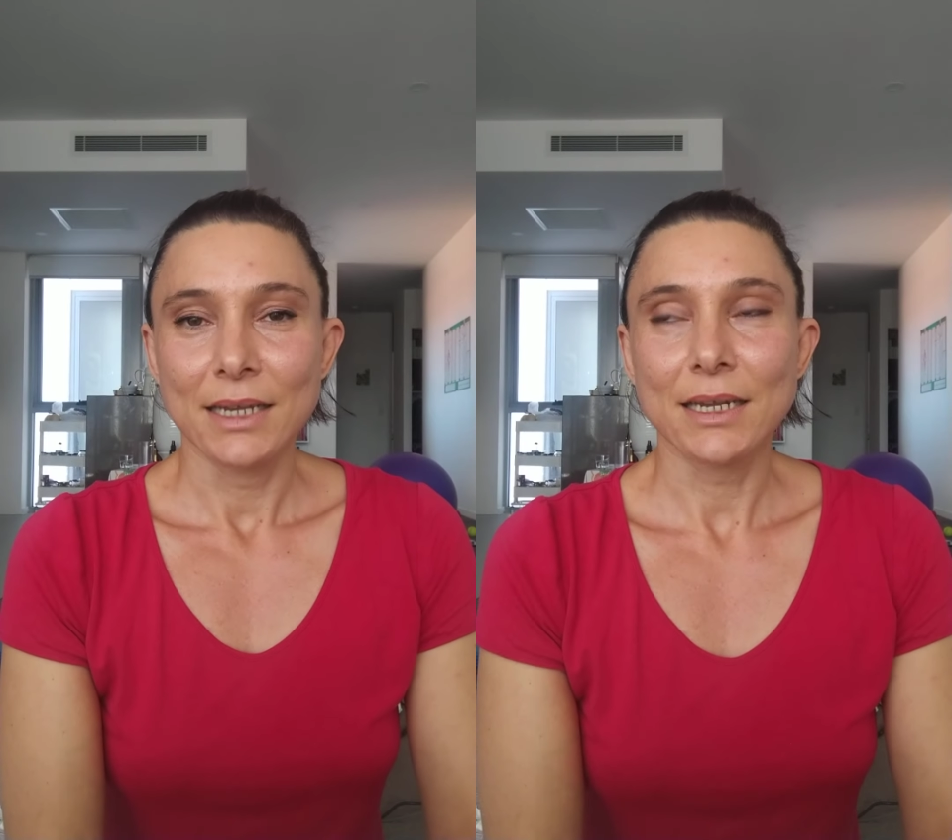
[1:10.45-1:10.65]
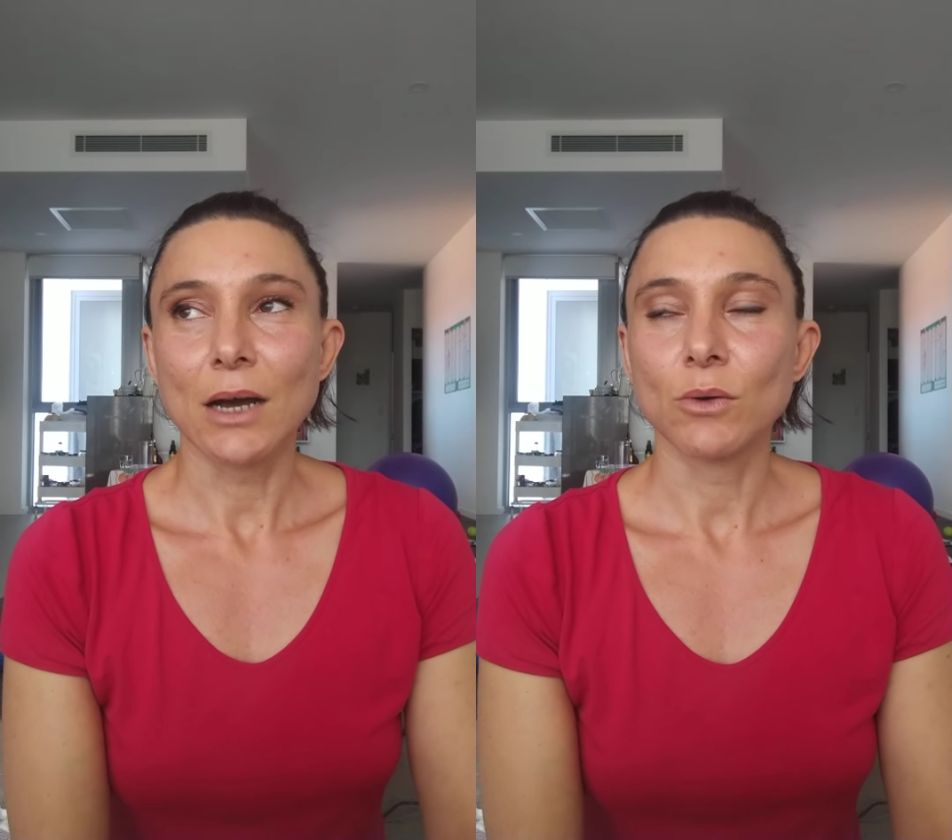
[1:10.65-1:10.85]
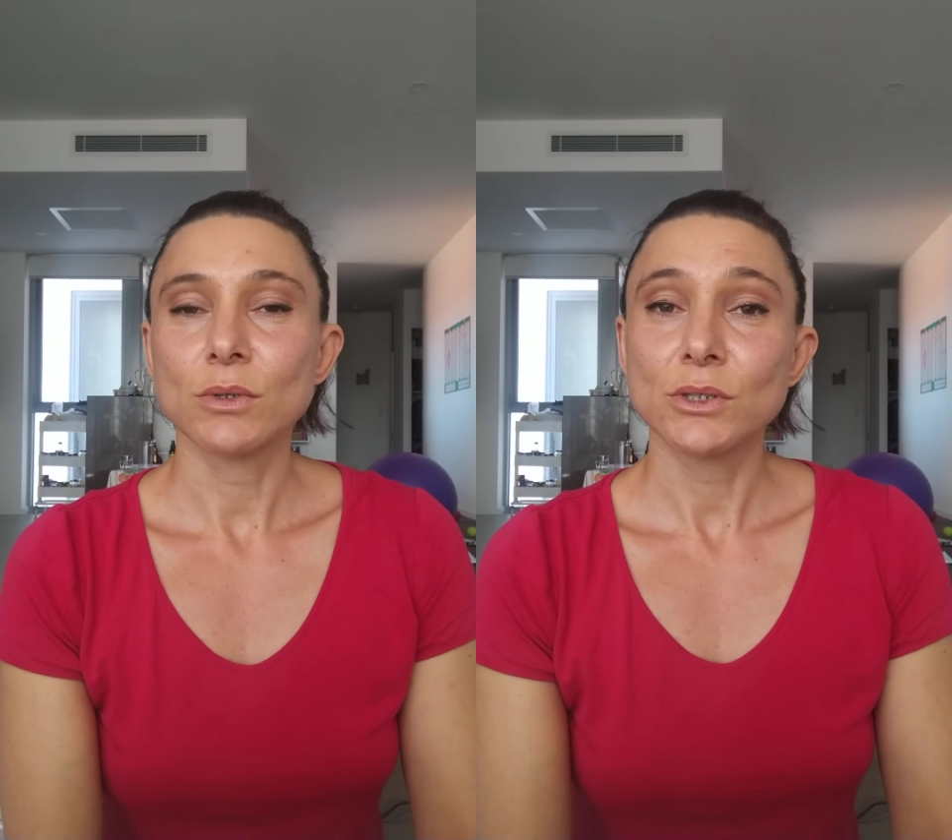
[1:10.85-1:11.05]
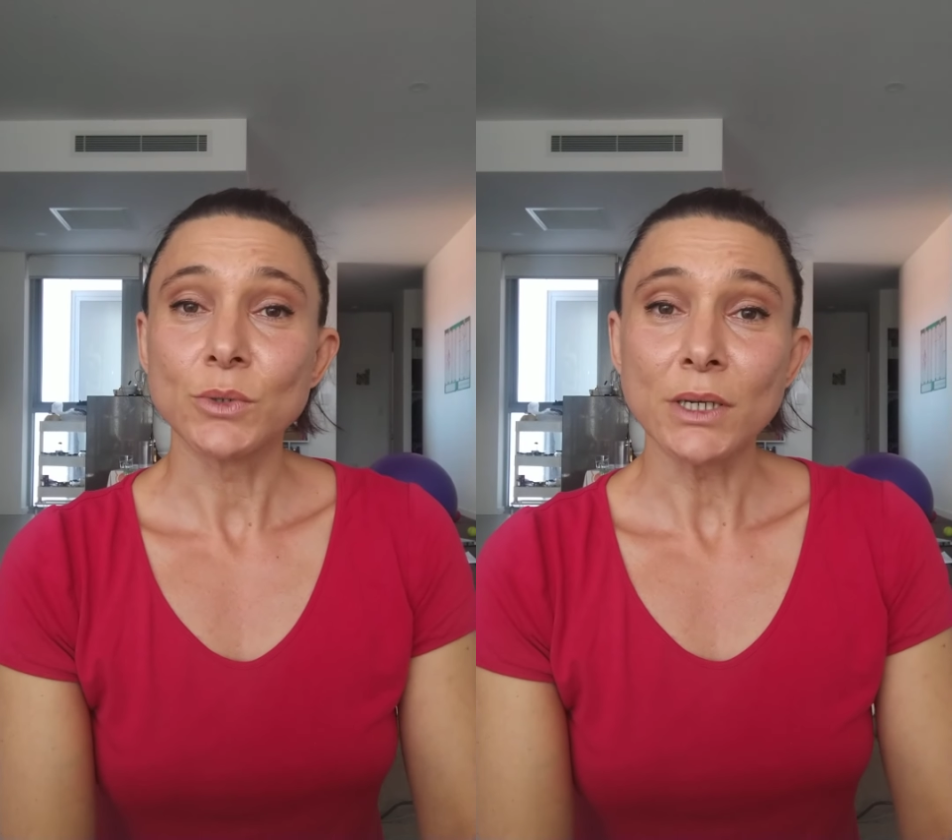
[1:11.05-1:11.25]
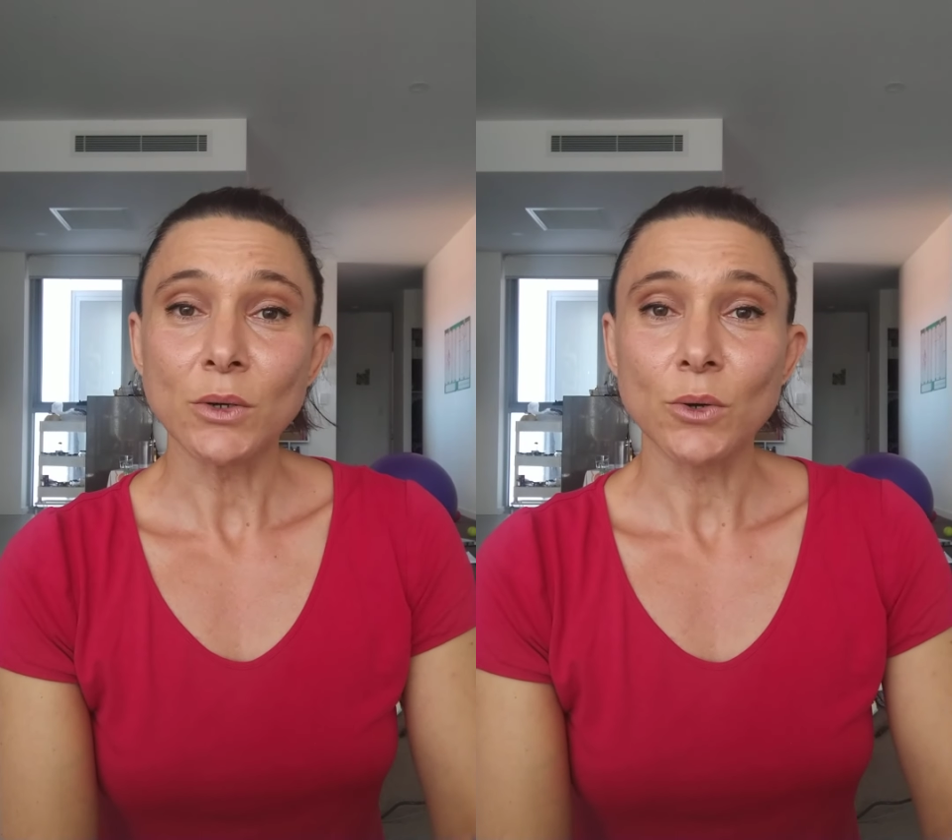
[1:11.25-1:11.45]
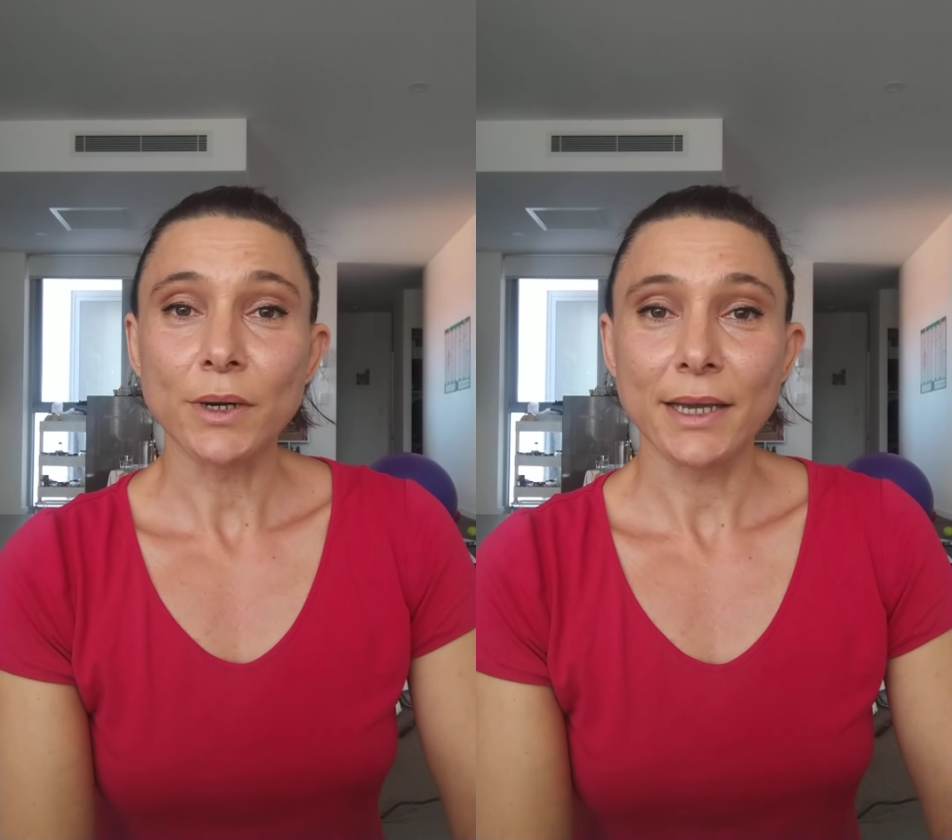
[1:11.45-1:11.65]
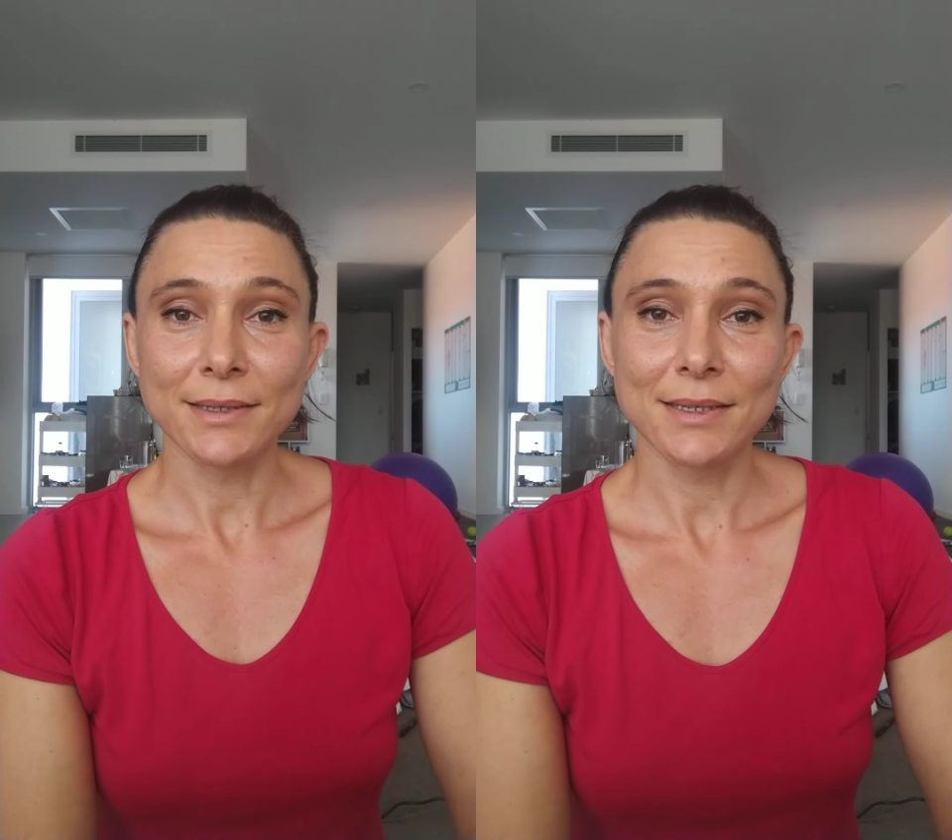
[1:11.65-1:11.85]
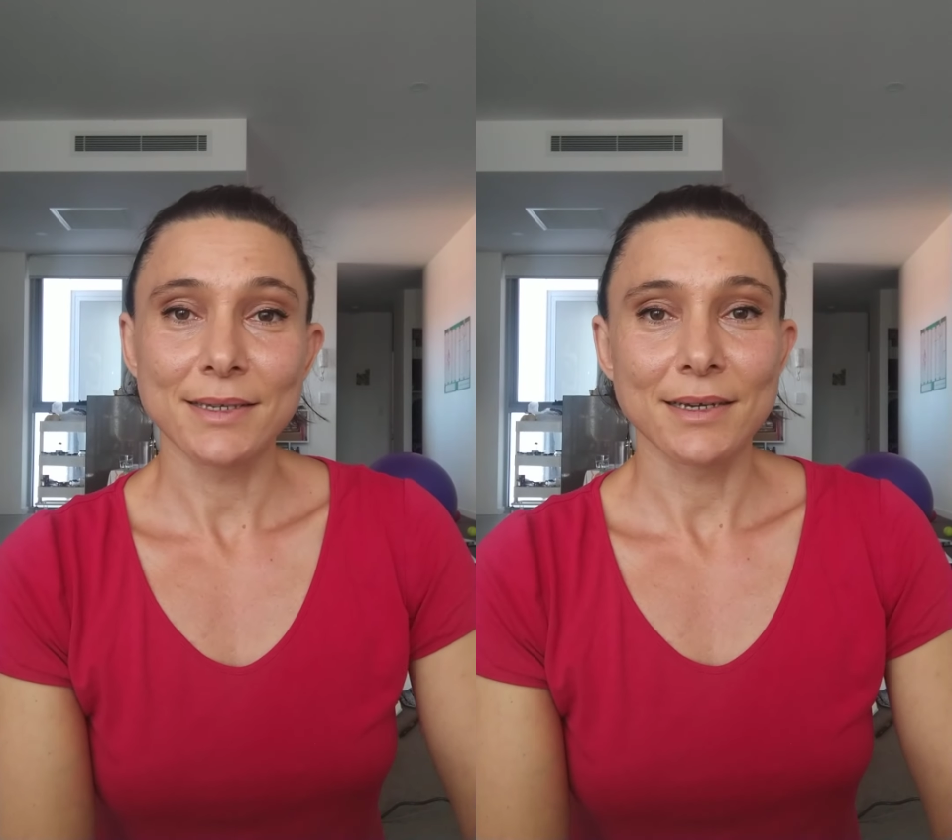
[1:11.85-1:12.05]
Now, doing core
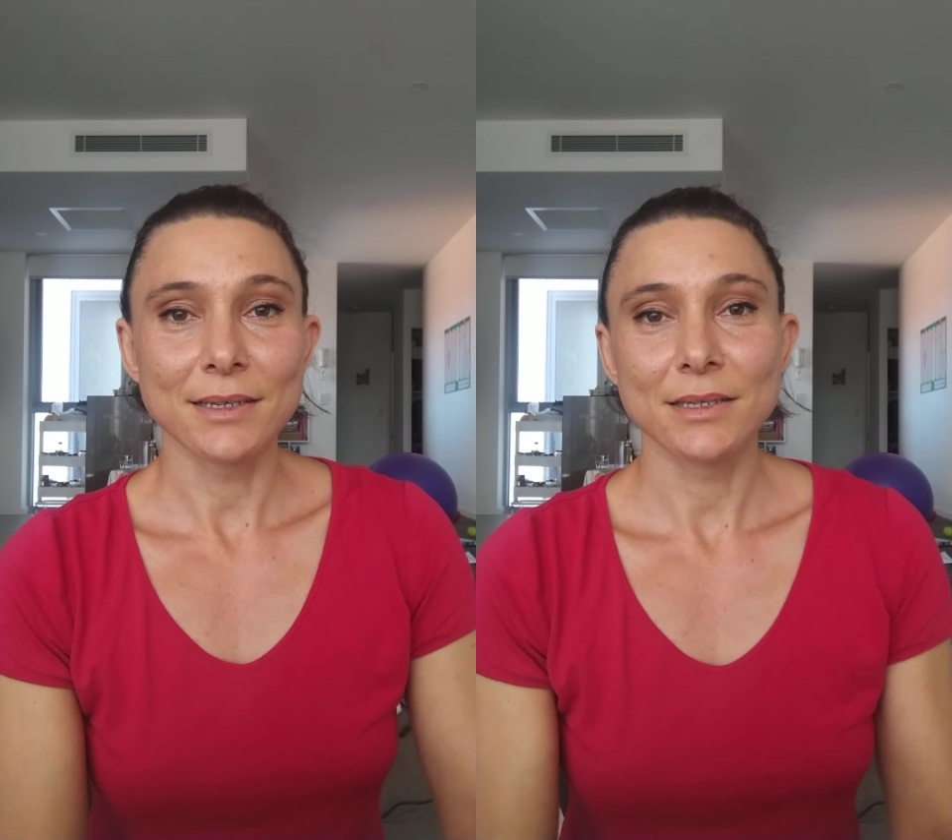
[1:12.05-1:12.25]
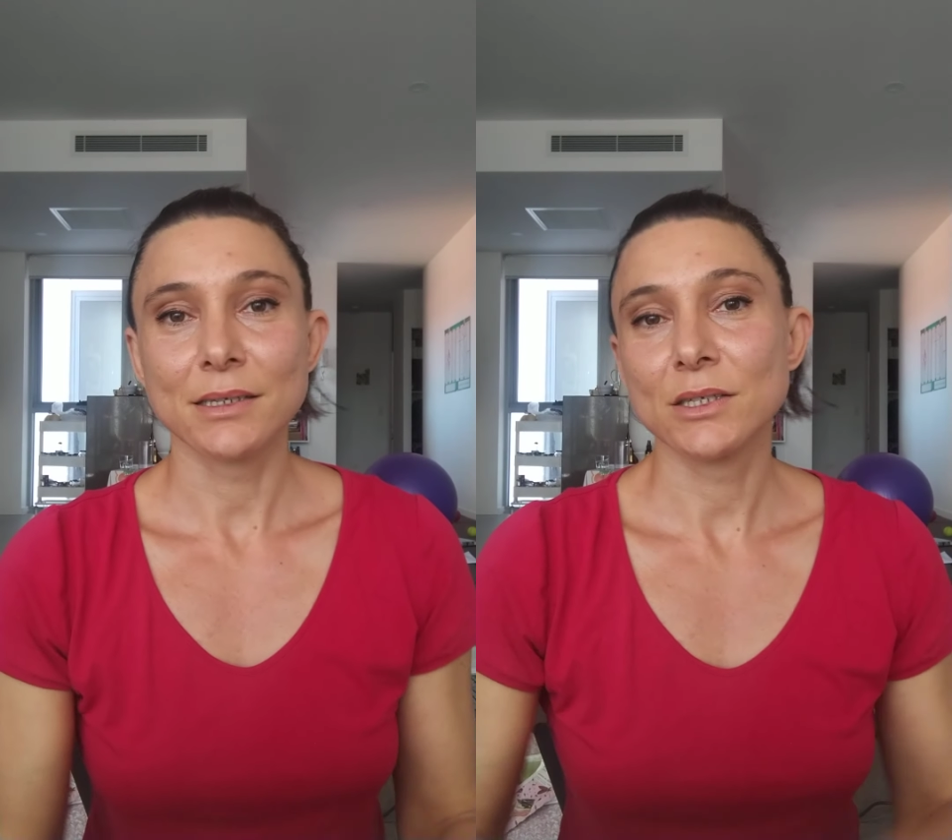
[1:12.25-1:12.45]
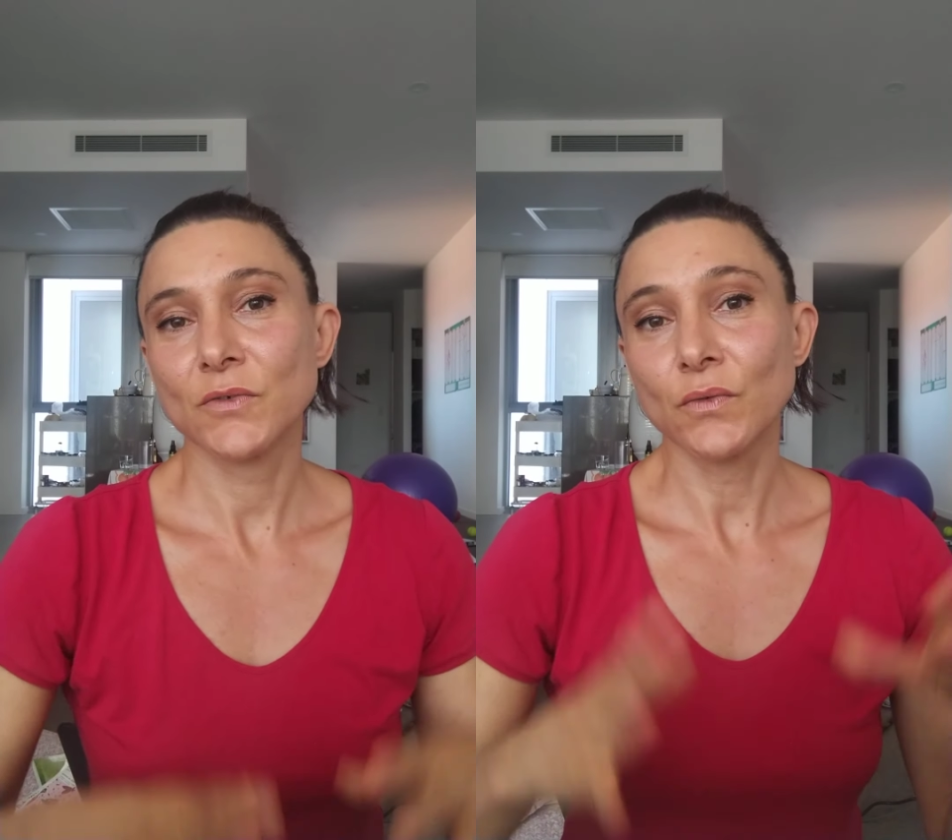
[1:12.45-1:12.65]
exercises